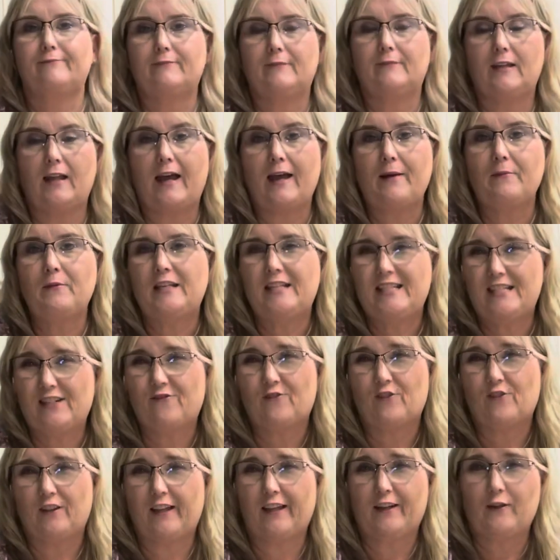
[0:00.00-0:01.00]
How many
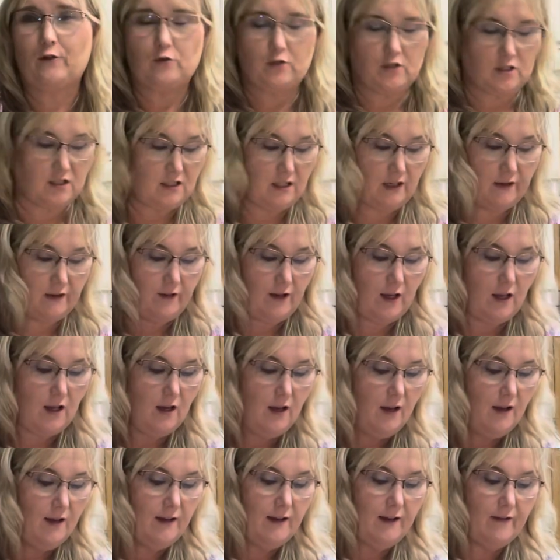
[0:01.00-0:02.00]
different languages have
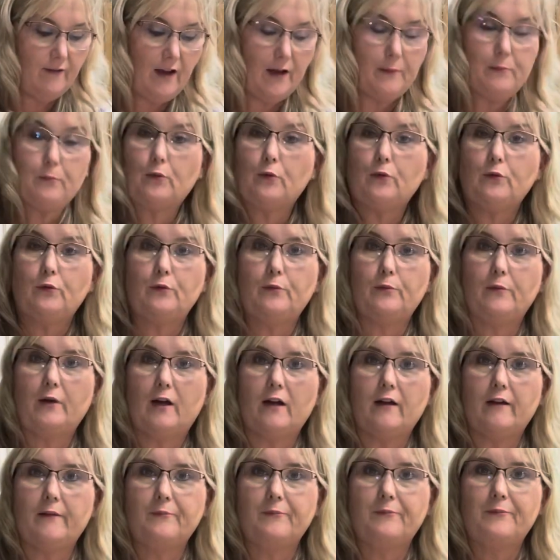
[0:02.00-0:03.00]

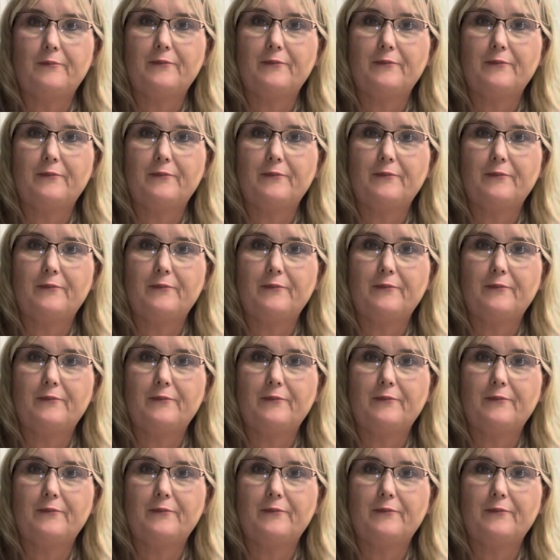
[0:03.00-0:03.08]
I